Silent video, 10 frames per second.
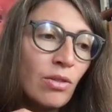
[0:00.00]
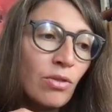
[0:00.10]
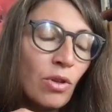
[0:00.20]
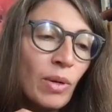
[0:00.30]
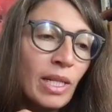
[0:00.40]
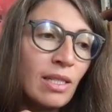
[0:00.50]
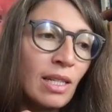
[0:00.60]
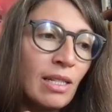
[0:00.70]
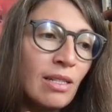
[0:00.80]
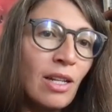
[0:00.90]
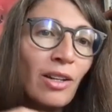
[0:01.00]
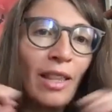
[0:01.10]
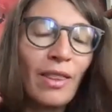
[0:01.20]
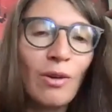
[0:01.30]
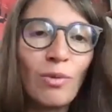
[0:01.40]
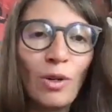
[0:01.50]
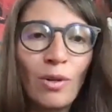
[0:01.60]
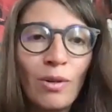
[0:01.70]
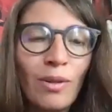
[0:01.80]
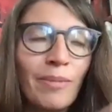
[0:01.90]
So it's not that there
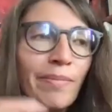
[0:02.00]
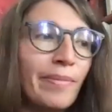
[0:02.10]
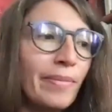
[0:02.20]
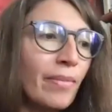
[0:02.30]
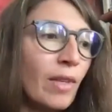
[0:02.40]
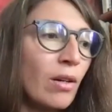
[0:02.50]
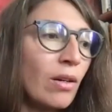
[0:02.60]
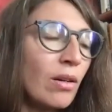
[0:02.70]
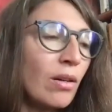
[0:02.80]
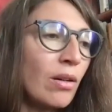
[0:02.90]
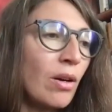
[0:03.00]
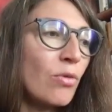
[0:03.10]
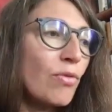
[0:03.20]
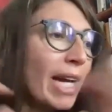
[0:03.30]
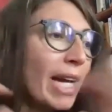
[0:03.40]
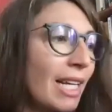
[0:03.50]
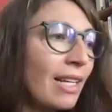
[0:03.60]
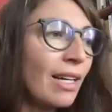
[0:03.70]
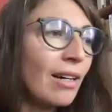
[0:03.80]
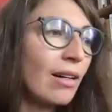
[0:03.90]
were
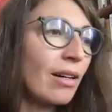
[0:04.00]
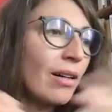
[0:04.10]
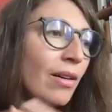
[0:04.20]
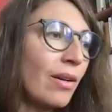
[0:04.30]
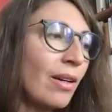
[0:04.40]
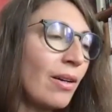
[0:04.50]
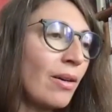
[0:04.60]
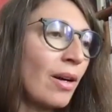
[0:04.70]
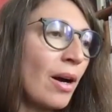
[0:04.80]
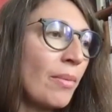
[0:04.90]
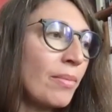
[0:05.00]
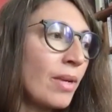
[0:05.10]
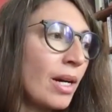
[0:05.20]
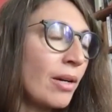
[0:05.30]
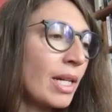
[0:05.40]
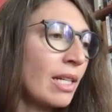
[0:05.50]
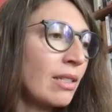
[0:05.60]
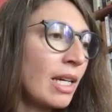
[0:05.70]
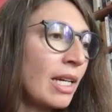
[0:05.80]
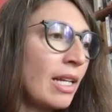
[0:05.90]
already, how can I
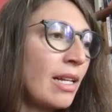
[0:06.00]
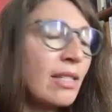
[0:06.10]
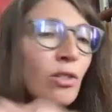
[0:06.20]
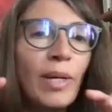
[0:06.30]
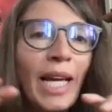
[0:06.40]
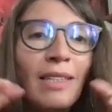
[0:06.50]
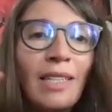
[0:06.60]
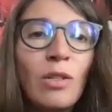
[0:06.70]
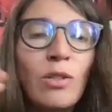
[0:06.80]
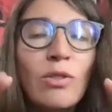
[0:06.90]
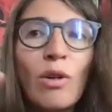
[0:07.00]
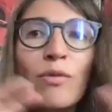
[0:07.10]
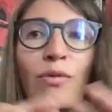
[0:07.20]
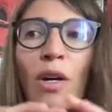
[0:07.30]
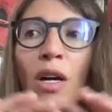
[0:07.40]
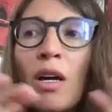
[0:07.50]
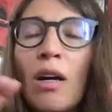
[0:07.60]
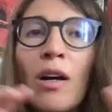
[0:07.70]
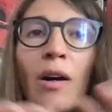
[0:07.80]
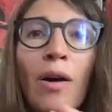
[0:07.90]
say, it's creating a sort of
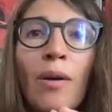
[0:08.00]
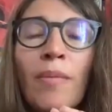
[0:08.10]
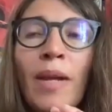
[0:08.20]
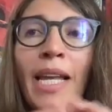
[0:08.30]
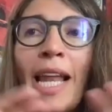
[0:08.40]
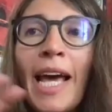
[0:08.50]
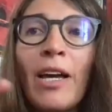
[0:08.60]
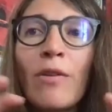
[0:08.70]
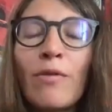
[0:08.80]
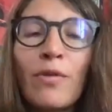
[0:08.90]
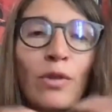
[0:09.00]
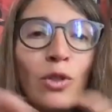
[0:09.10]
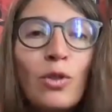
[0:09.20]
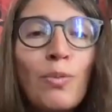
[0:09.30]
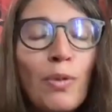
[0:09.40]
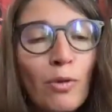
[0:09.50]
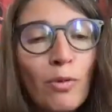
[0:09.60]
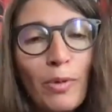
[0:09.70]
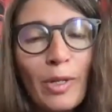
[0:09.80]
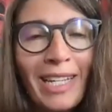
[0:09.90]
layer of super
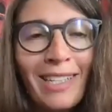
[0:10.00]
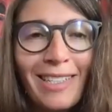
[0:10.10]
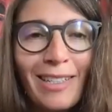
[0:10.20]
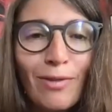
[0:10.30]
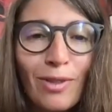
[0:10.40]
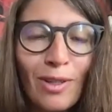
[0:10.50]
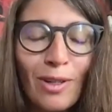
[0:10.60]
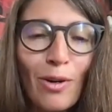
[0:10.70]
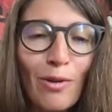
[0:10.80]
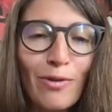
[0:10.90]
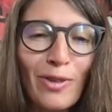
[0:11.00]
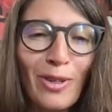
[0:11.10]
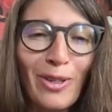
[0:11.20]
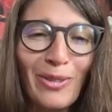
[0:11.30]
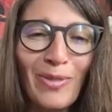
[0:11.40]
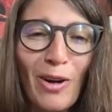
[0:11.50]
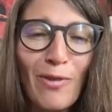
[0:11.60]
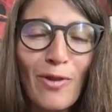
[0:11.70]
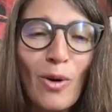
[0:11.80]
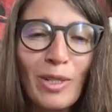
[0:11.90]
representatives of
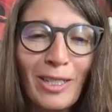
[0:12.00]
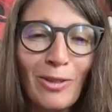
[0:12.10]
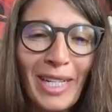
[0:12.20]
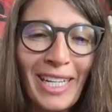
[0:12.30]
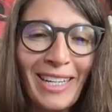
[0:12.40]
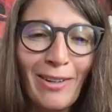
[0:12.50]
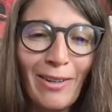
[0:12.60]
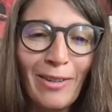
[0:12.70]
ordinary